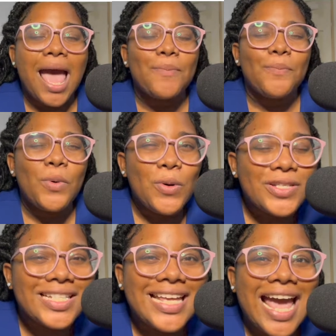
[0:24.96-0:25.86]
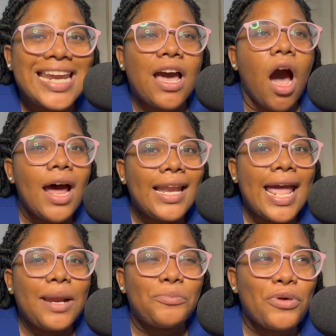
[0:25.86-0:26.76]
mostly an
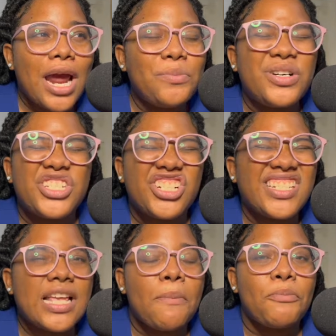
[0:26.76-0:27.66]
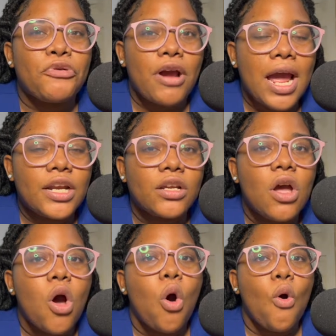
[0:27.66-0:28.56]
online brand, but just a brand
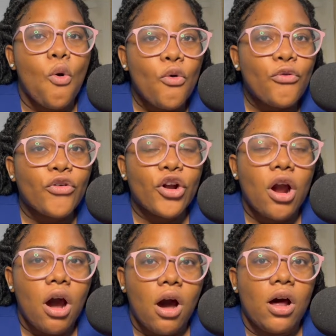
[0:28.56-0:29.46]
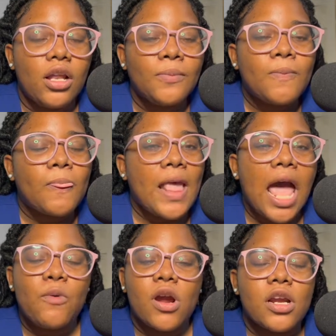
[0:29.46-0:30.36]
overall.
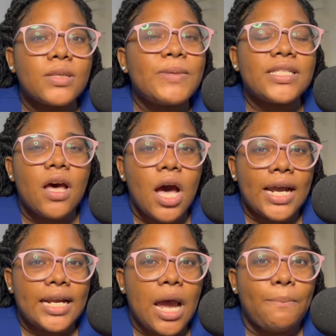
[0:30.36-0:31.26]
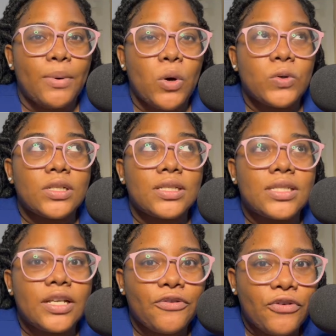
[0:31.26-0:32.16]
And we're going to be talking about
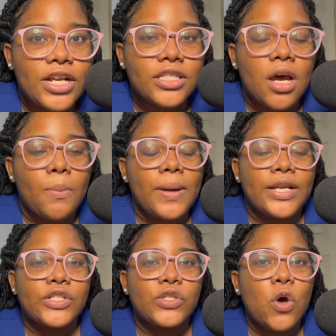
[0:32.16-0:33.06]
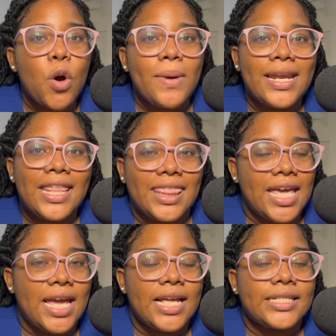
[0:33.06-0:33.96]
different topics, so many
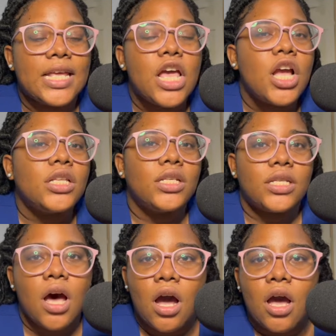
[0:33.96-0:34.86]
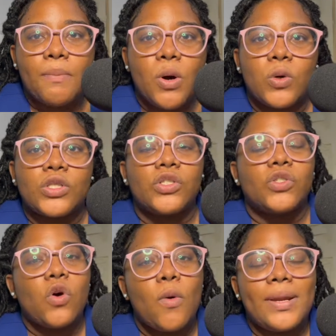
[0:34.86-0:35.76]
things to talk about,
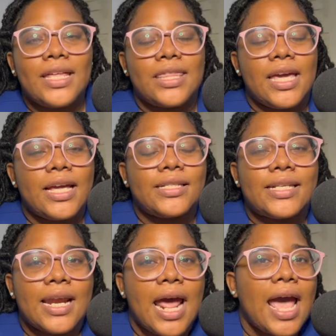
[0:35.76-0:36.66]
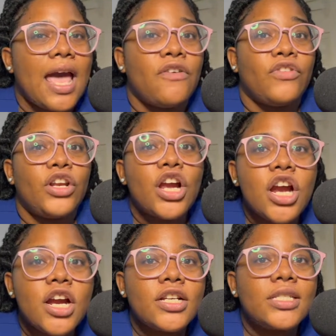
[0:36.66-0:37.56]
so many things that I have
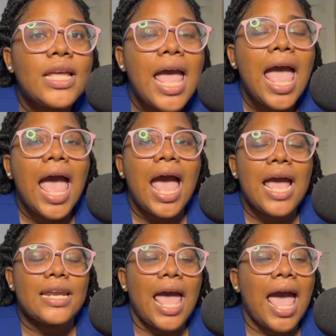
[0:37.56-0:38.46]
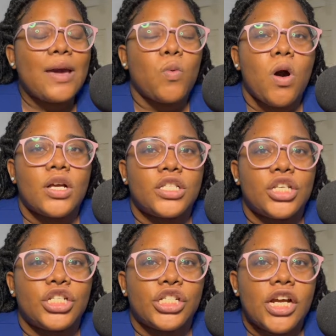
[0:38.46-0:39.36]
learned and I want
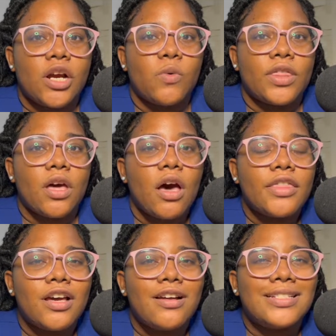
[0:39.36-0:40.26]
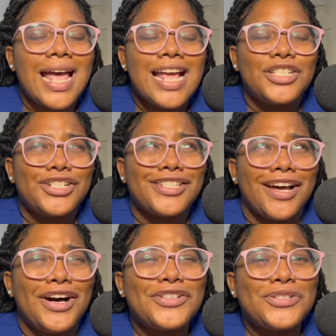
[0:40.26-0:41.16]
to share with others and just
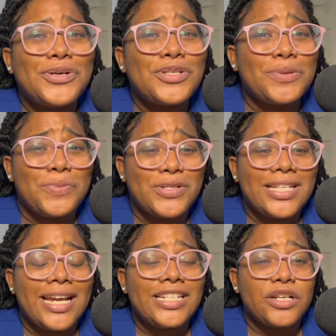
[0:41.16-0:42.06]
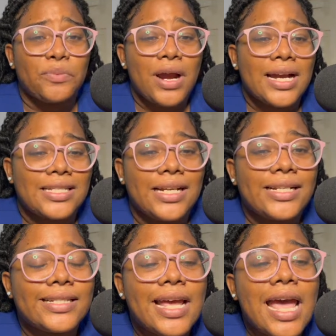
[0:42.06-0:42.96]
also to put into
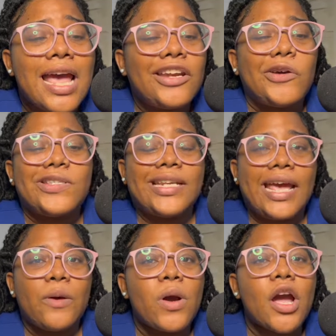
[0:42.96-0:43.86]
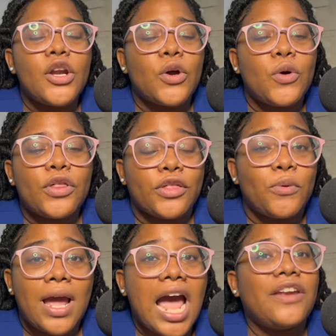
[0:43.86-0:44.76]
practice. Now, today we're going to go
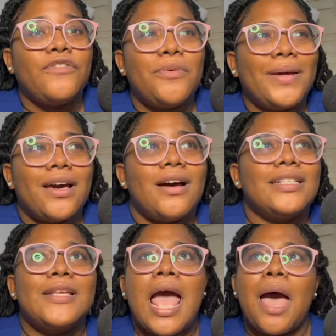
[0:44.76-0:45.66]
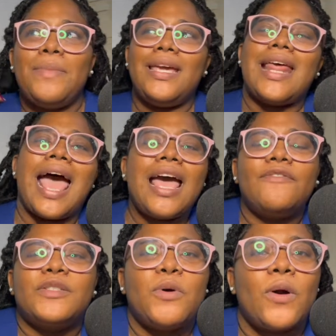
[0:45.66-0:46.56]
through Canva because, I
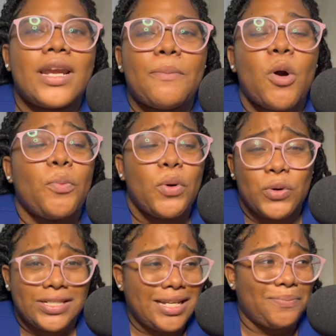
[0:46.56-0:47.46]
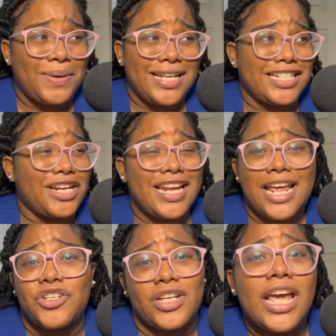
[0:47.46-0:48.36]
have spoken about posting patient
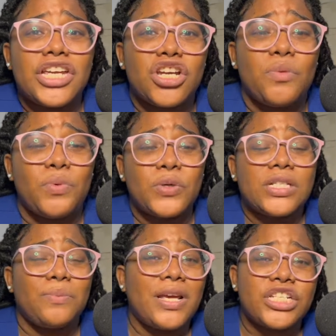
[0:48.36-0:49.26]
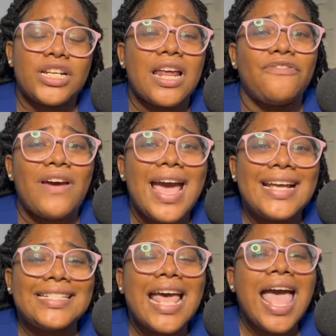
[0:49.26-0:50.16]
education, posting patient
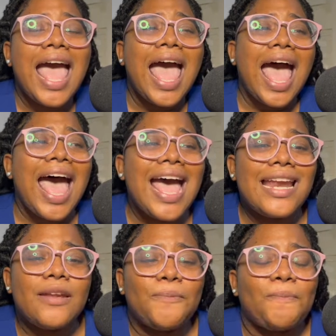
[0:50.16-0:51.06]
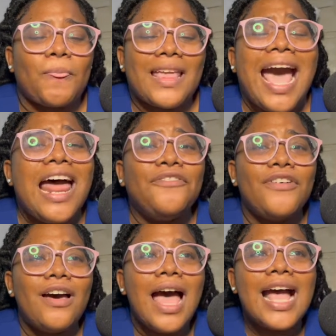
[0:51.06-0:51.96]
advice, and
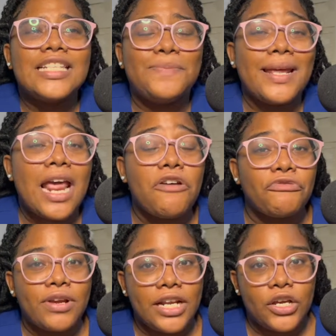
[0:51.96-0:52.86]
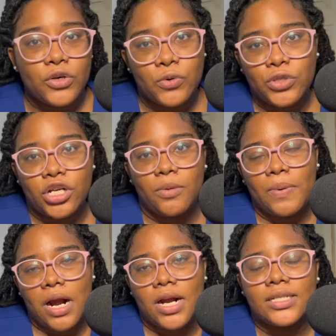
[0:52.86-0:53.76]
Canva has been a really crucial
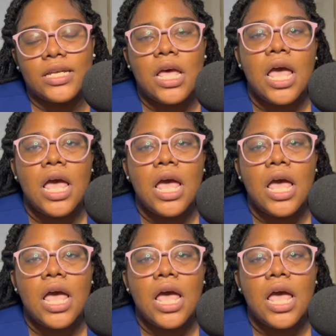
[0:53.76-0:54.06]
part